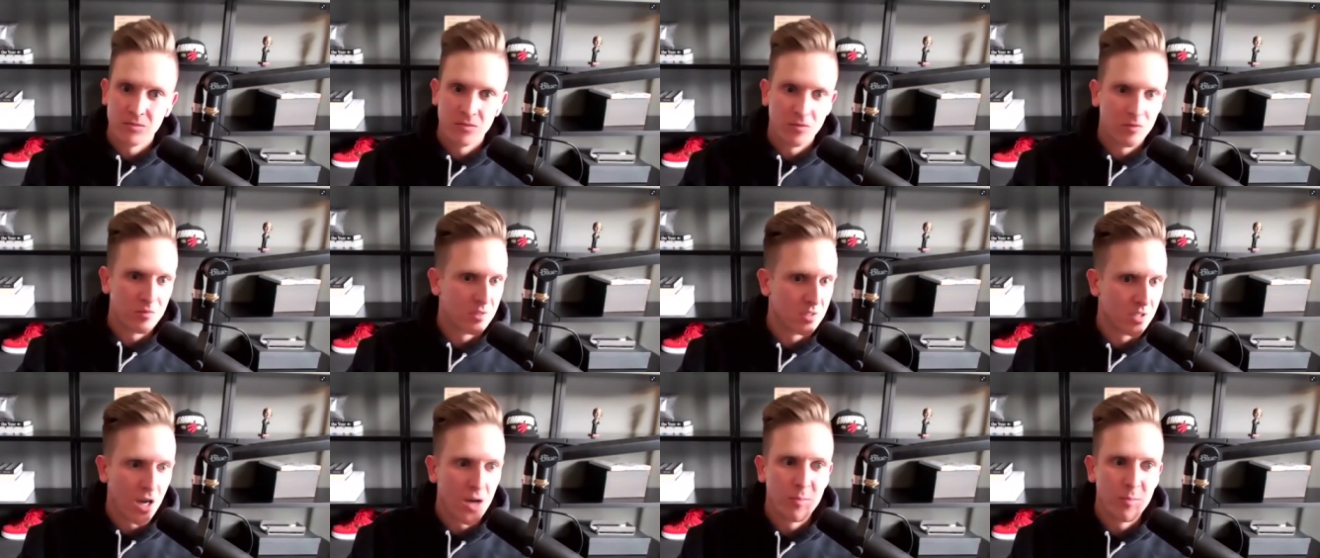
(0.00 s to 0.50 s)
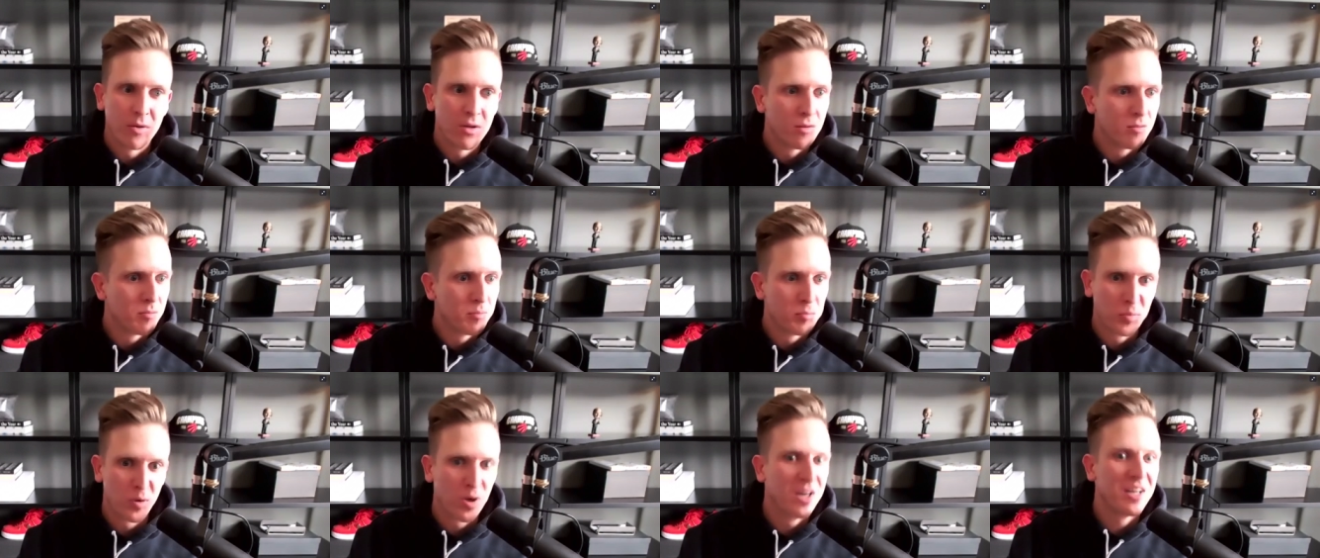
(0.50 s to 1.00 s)
type
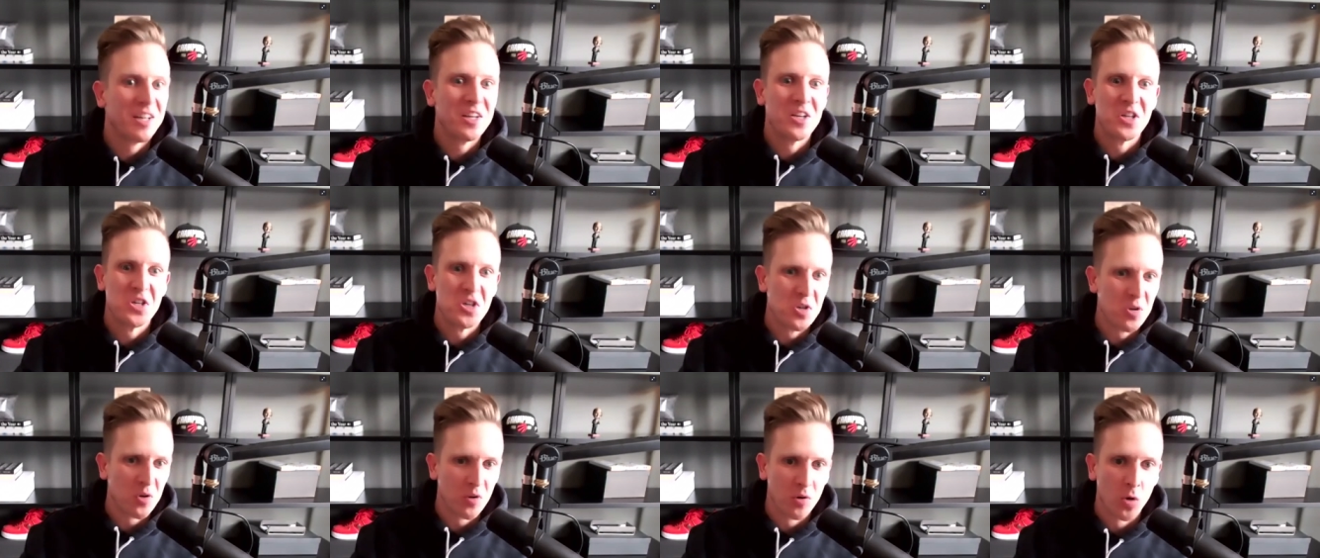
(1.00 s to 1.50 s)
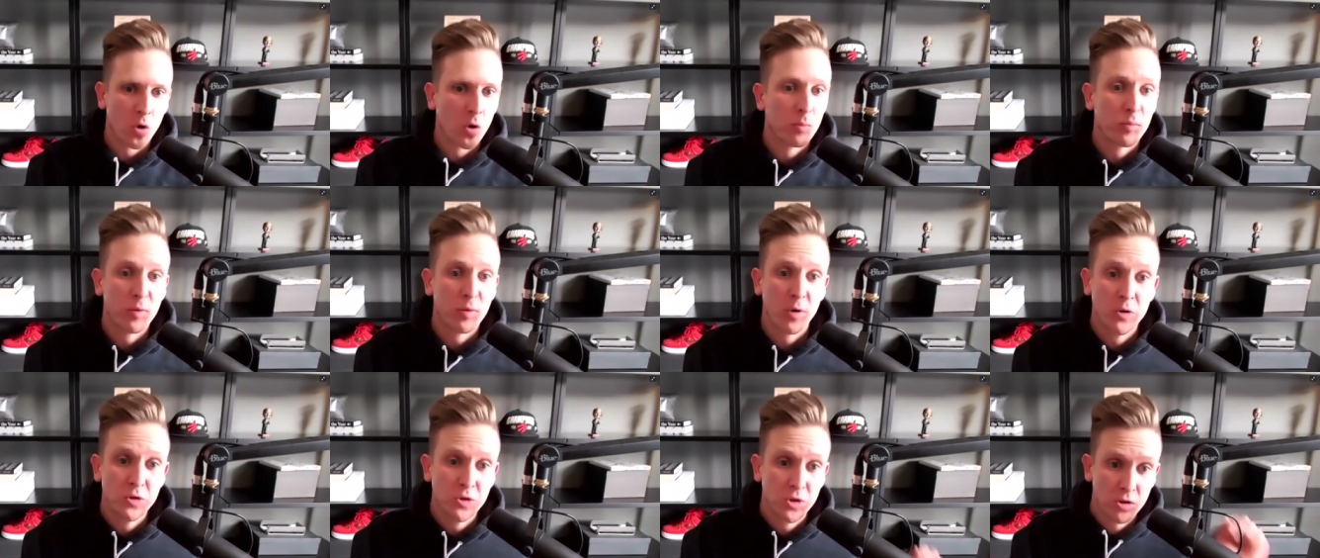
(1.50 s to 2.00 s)
in Brady Shearer or
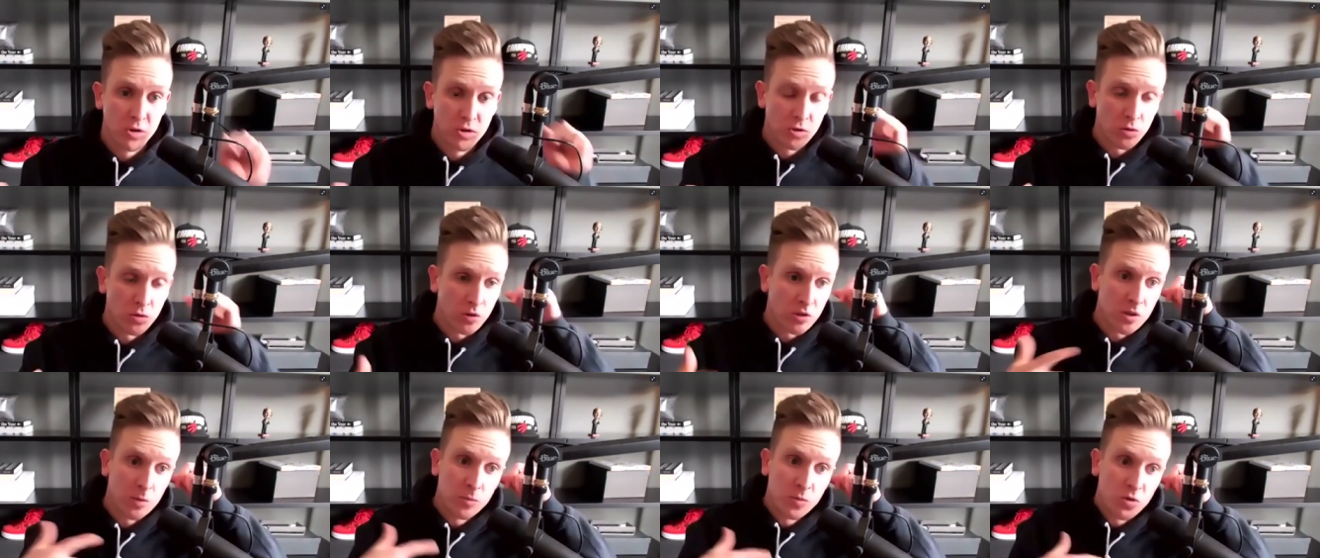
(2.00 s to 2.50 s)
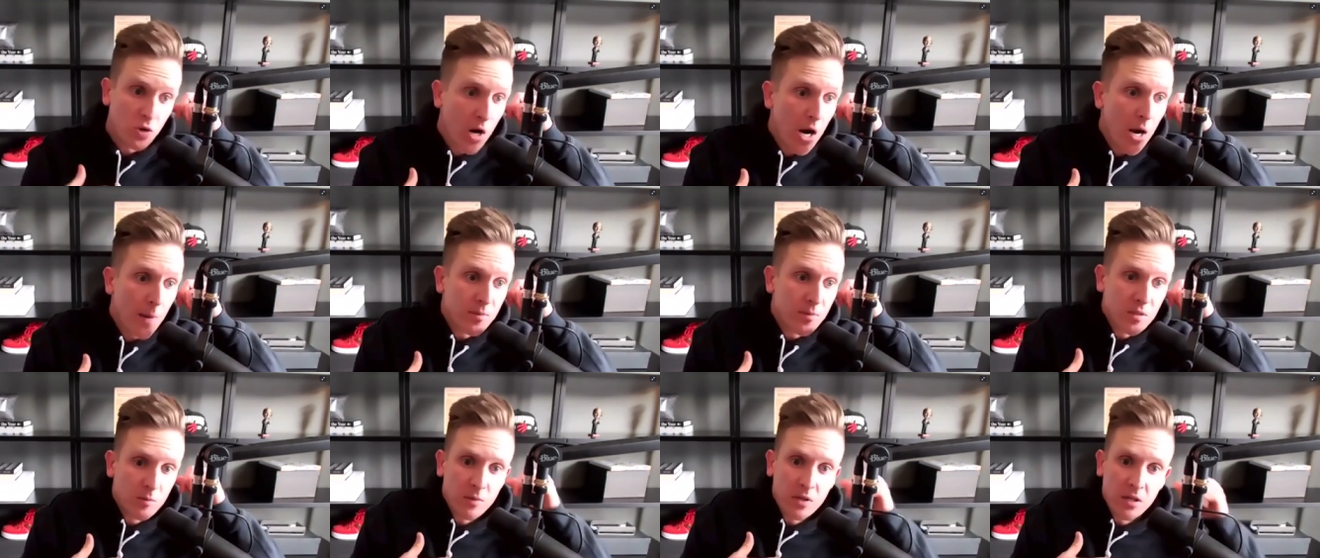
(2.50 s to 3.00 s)
Pro Church Tool,
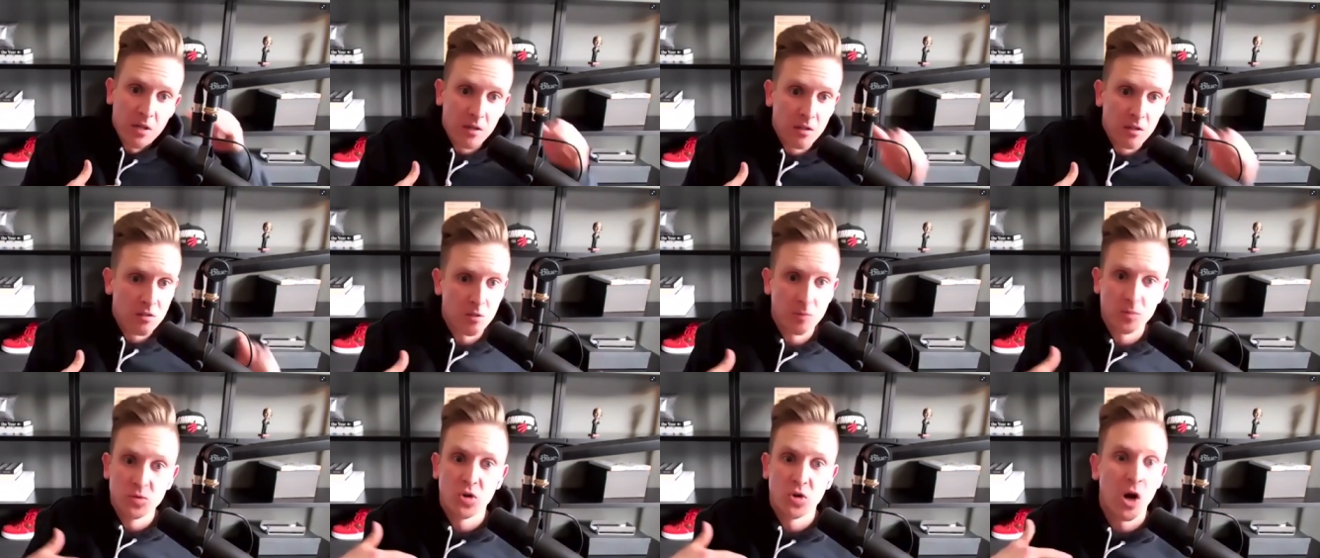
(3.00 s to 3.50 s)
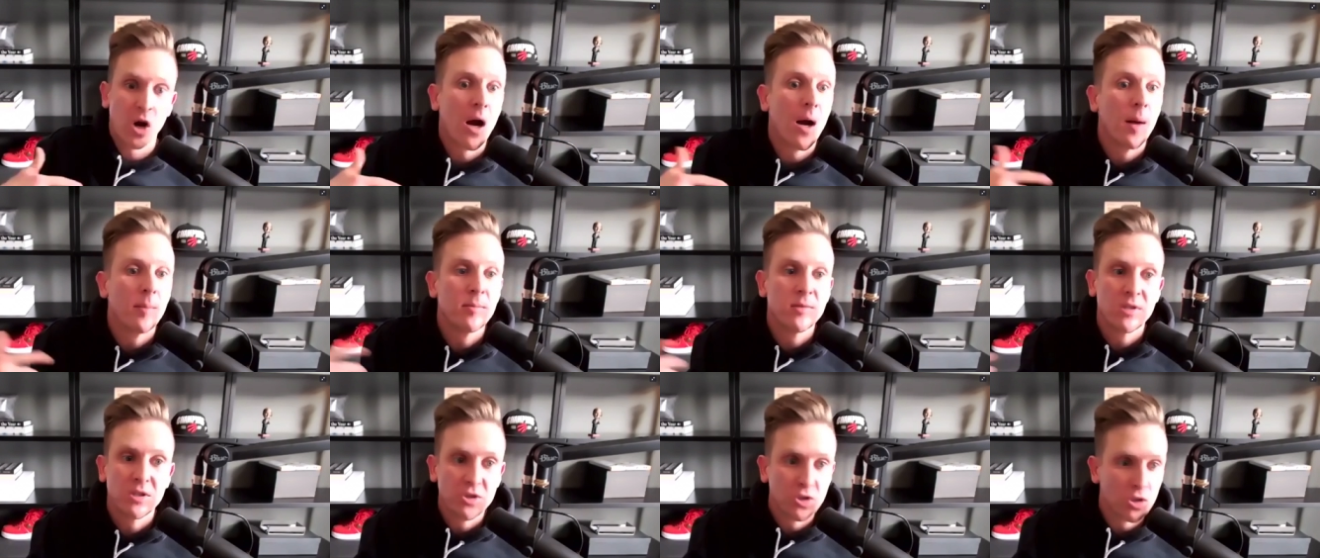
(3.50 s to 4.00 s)
subscribe to me,
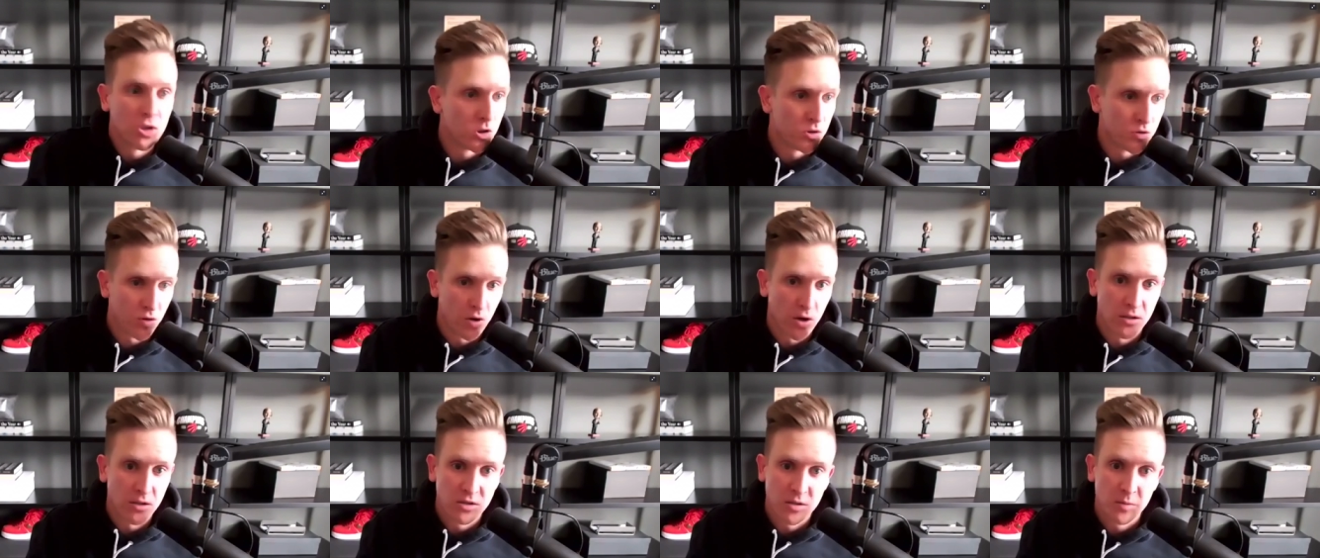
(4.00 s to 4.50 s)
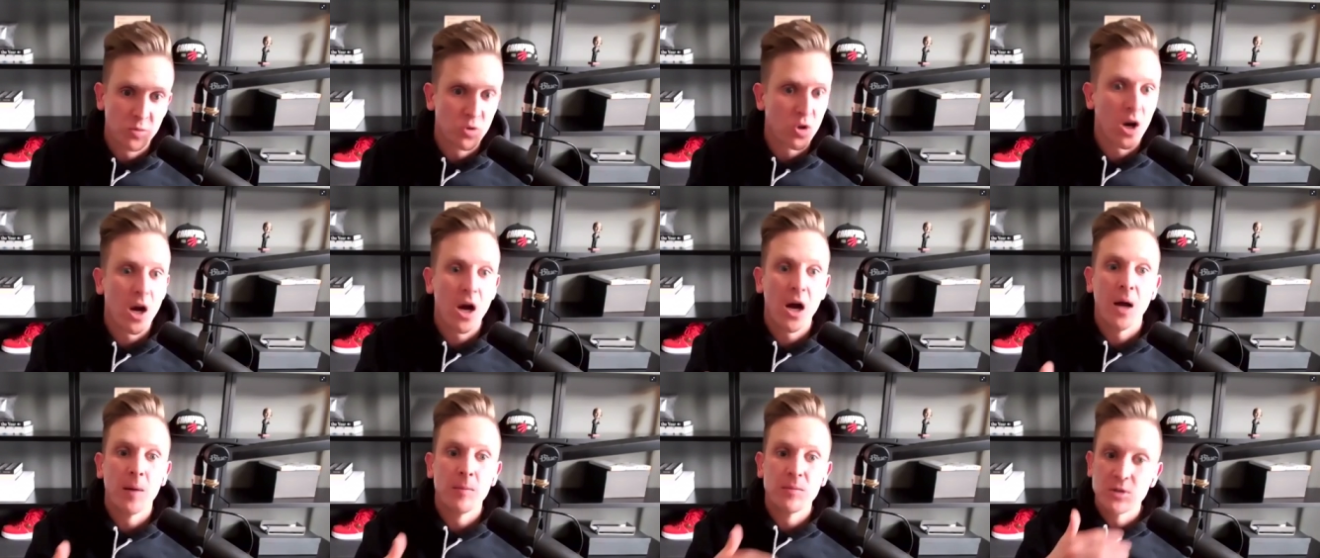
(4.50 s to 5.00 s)
subscribe to Church Front,
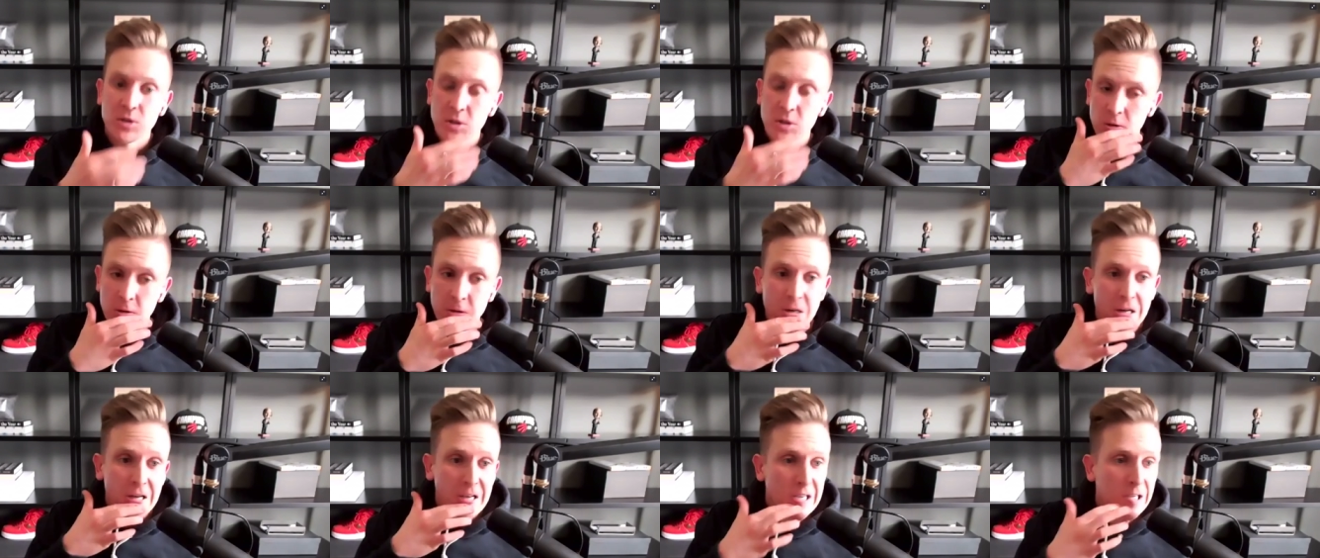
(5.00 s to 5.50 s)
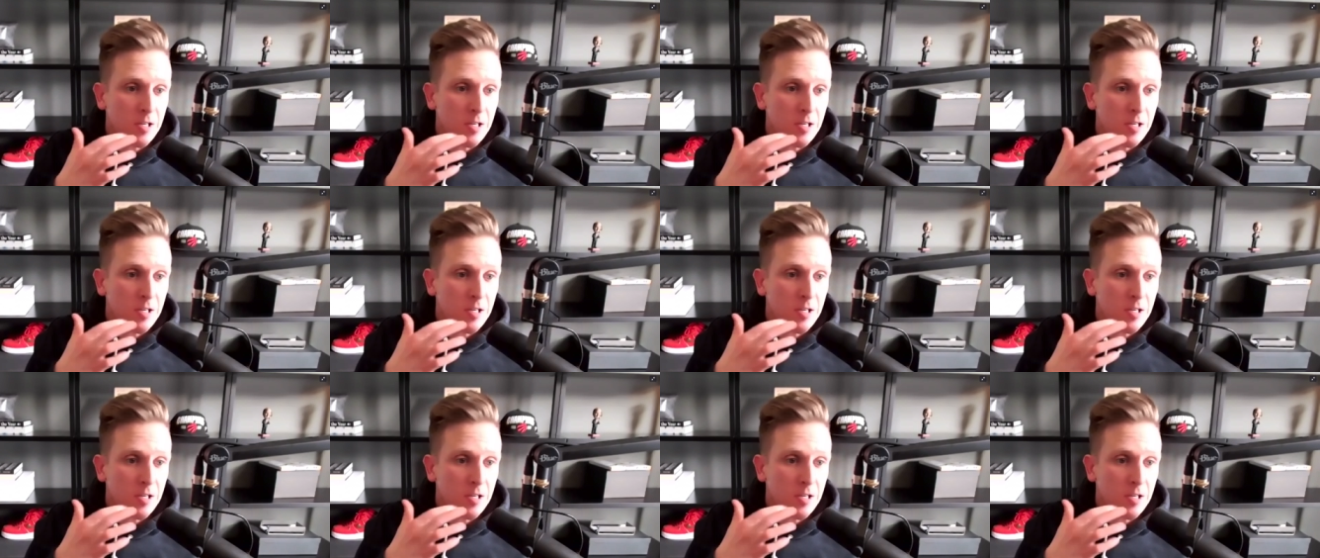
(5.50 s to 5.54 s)
subscribe to,